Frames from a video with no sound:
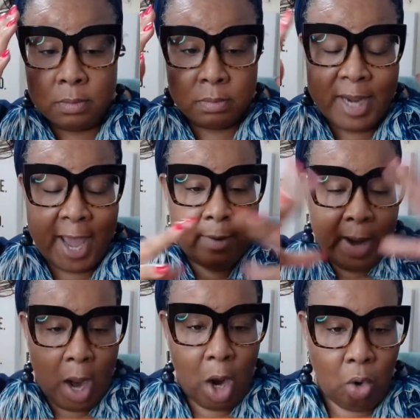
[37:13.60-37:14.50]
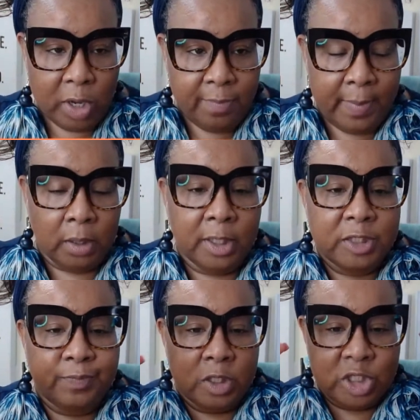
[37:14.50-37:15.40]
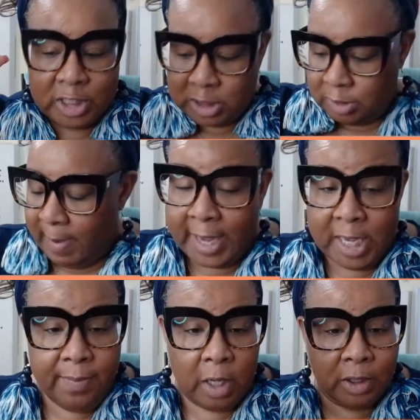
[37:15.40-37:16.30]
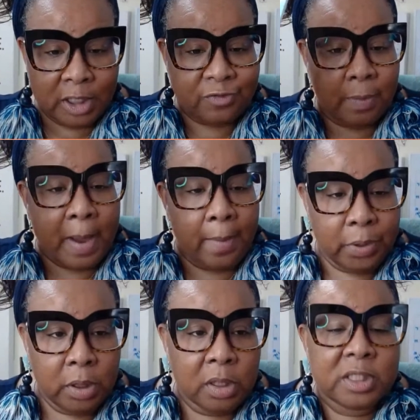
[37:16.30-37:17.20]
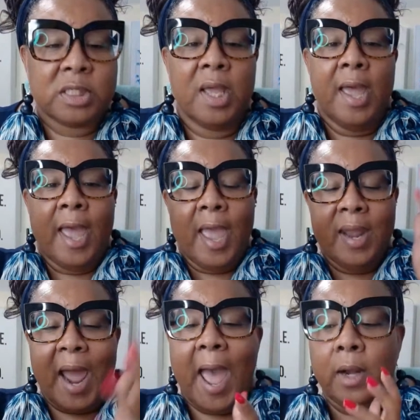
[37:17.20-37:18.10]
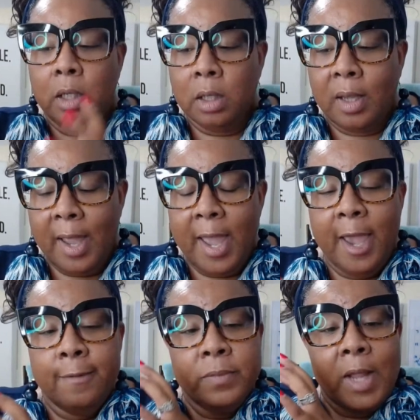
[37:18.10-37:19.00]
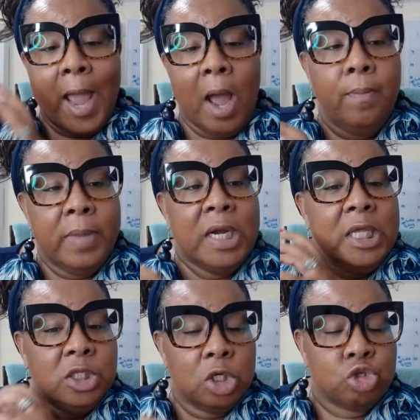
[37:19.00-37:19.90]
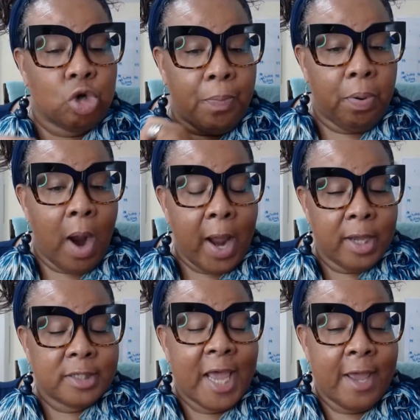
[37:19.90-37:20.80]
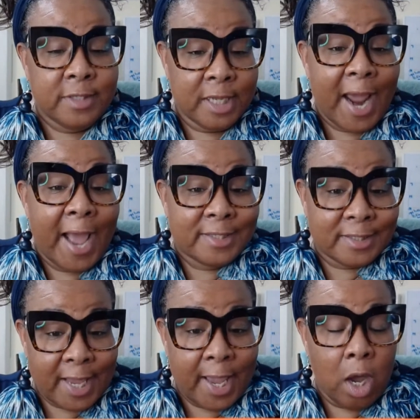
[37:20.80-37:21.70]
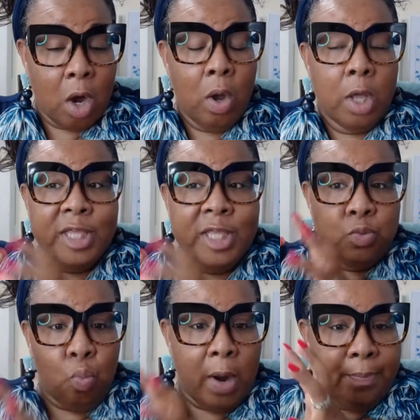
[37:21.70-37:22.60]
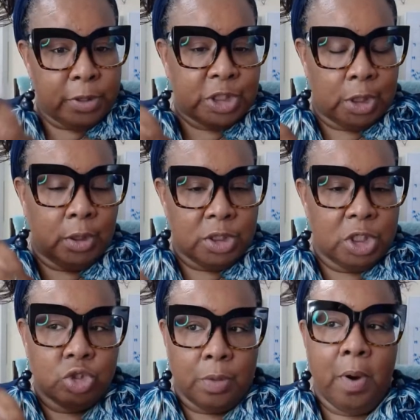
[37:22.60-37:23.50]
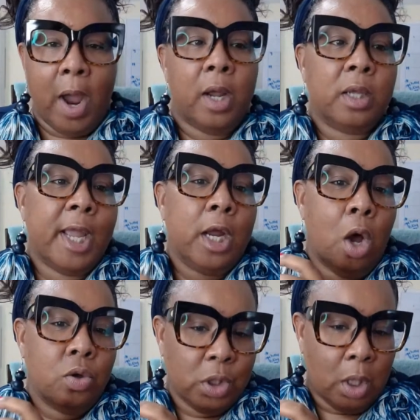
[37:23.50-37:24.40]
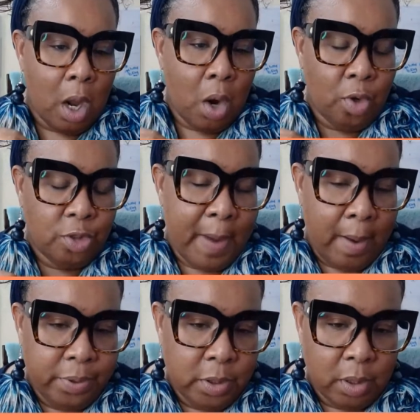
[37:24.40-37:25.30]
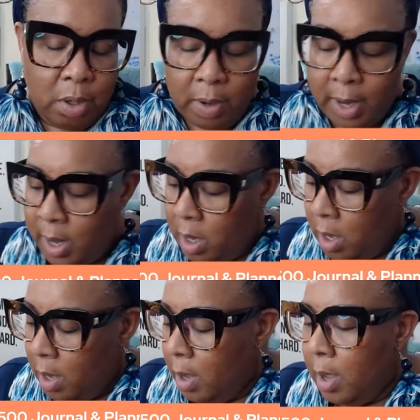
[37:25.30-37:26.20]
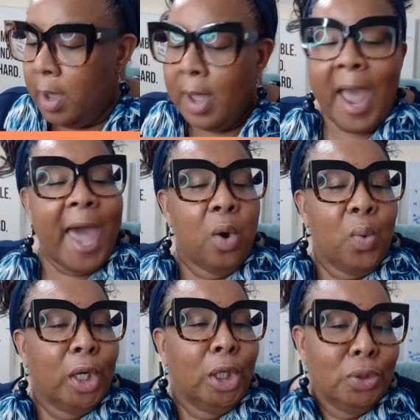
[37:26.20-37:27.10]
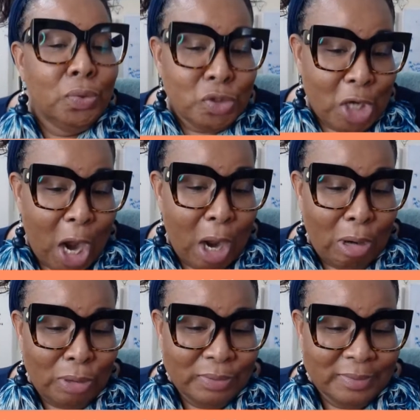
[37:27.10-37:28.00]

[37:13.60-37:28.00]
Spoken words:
not my whole email list, but just my email list for my books. And I look at how many digital products did I sell, this one particular digital product that goes along with my book. Okay. I don't want to lose y'all.